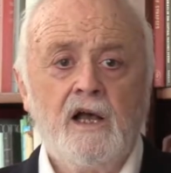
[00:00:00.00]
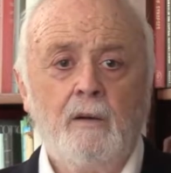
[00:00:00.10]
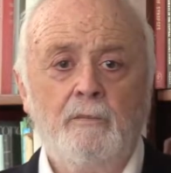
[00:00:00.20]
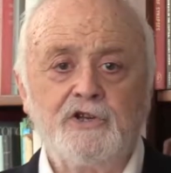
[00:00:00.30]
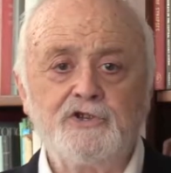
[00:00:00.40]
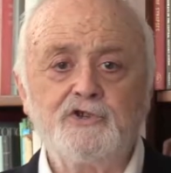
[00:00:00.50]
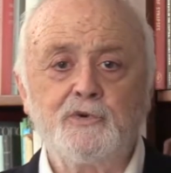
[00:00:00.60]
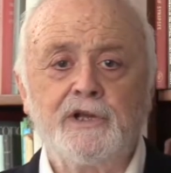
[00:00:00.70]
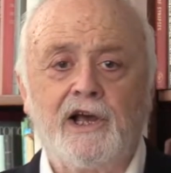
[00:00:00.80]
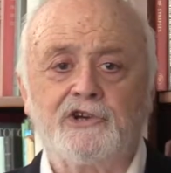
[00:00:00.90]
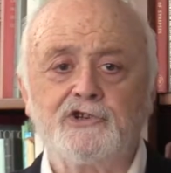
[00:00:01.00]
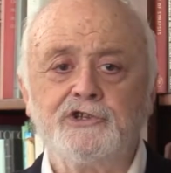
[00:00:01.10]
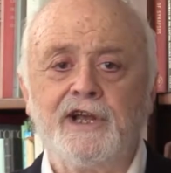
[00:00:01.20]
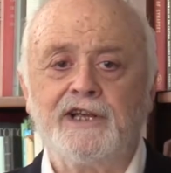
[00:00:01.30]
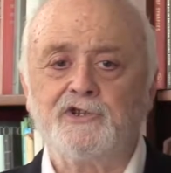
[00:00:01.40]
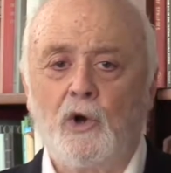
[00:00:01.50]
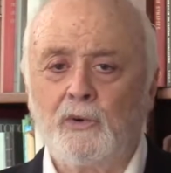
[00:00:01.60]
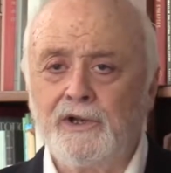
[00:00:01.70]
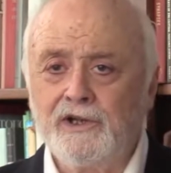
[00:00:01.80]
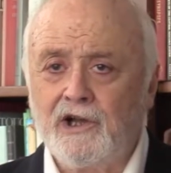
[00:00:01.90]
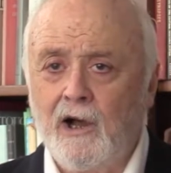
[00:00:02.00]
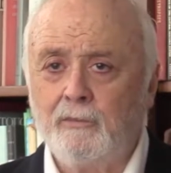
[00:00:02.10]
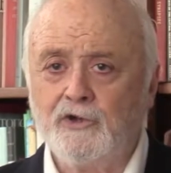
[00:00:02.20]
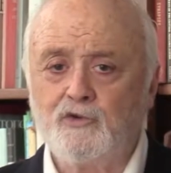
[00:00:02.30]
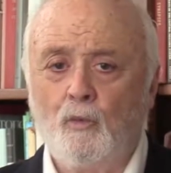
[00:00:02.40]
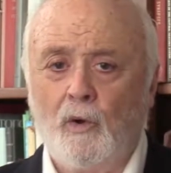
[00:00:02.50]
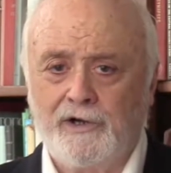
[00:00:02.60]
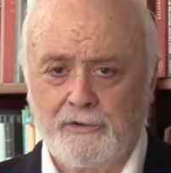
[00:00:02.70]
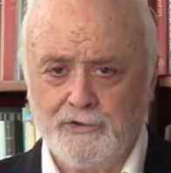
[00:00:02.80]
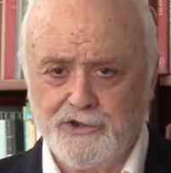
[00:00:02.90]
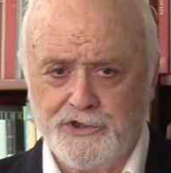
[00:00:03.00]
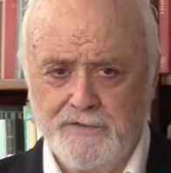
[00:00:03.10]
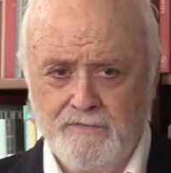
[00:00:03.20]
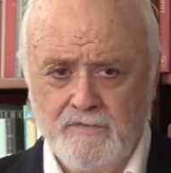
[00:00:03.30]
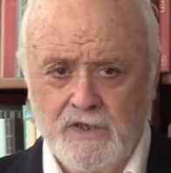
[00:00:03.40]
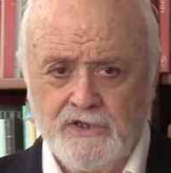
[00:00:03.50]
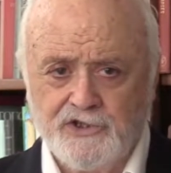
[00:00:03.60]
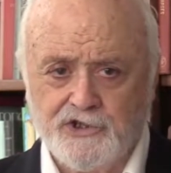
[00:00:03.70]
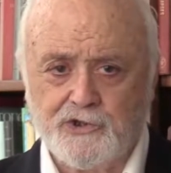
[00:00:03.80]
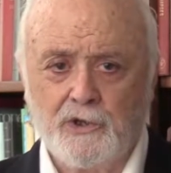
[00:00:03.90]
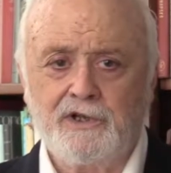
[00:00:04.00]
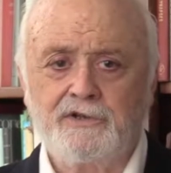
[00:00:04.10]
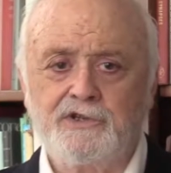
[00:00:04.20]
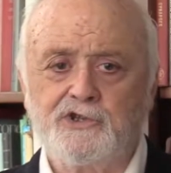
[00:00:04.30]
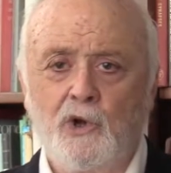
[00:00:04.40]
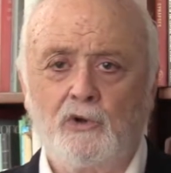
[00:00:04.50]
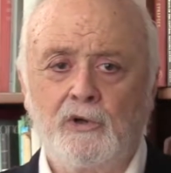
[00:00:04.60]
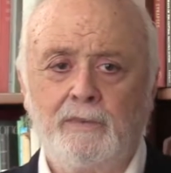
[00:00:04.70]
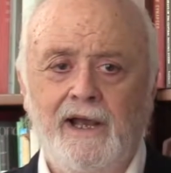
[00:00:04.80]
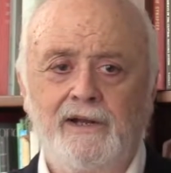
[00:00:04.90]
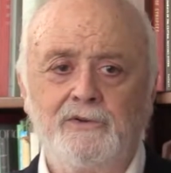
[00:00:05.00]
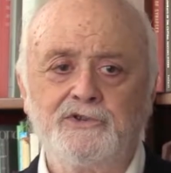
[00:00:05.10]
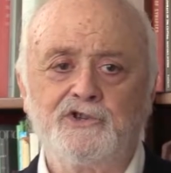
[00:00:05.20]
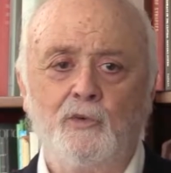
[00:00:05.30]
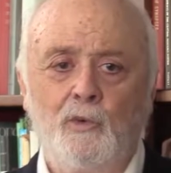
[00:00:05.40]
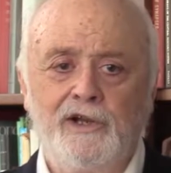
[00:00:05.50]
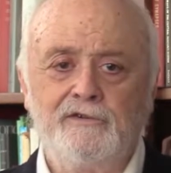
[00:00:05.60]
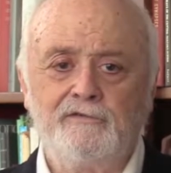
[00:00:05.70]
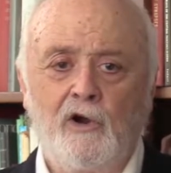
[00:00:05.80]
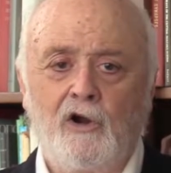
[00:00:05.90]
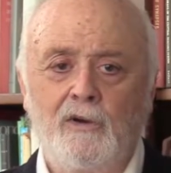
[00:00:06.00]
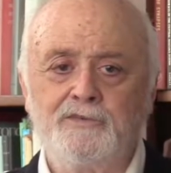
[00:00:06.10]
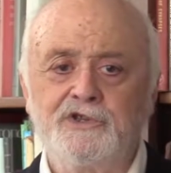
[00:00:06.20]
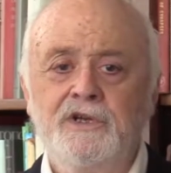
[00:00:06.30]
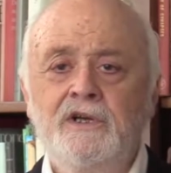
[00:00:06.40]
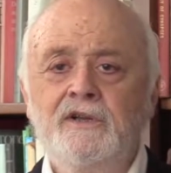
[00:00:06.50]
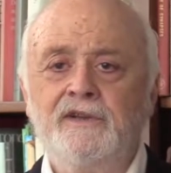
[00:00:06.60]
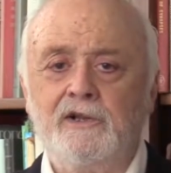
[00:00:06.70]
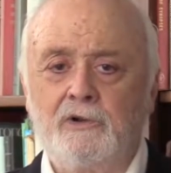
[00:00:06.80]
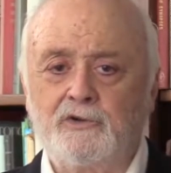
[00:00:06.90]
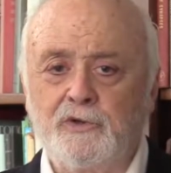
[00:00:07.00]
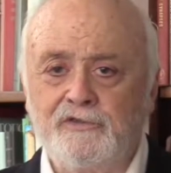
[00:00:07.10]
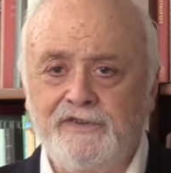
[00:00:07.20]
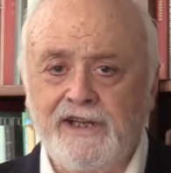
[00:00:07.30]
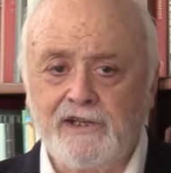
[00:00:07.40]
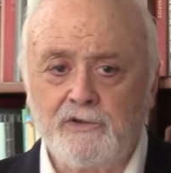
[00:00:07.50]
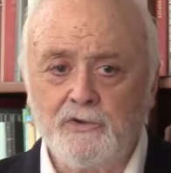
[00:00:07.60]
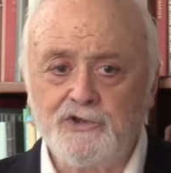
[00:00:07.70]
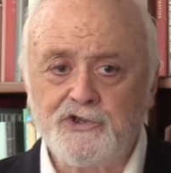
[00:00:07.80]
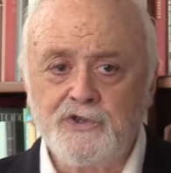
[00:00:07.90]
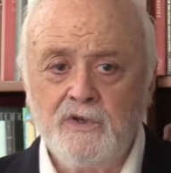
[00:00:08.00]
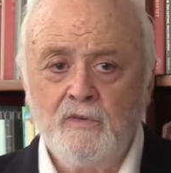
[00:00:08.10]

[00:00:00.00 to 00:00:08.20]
Emissions reduction has already accomplished wonders. Just look at the solar panels, the wind farms, the electric vehicles.